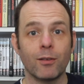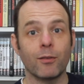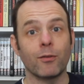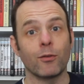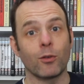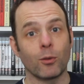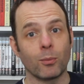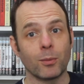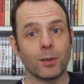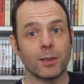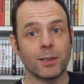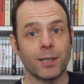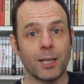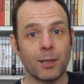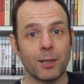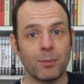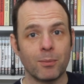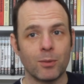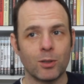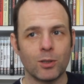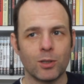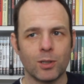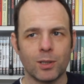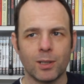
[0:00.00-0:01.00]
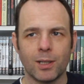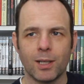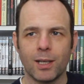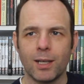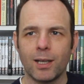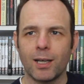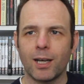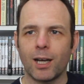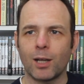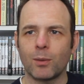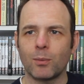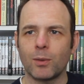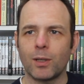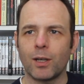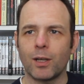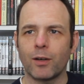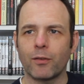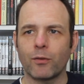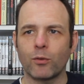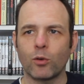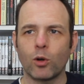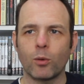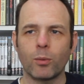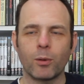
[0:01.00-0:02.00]
from the time machine. And we
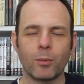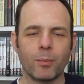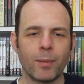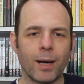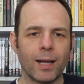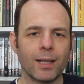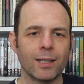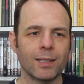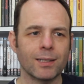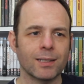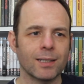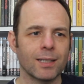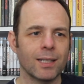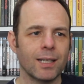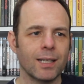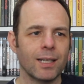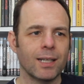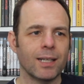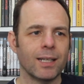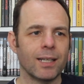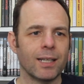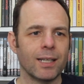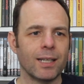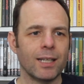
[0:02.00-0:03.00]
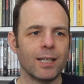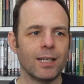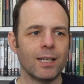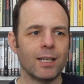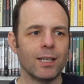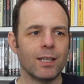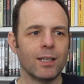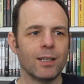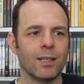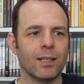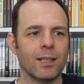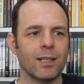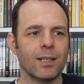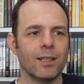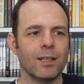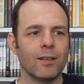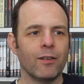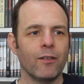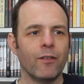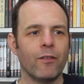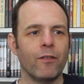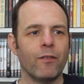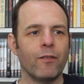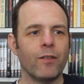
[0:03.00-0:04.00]
have Robert Mallet, a
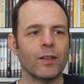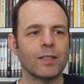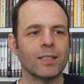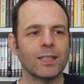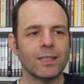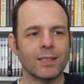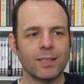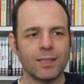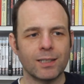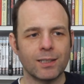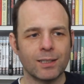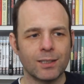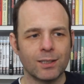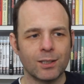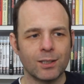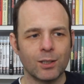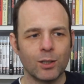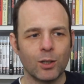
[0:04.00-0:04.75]
physicist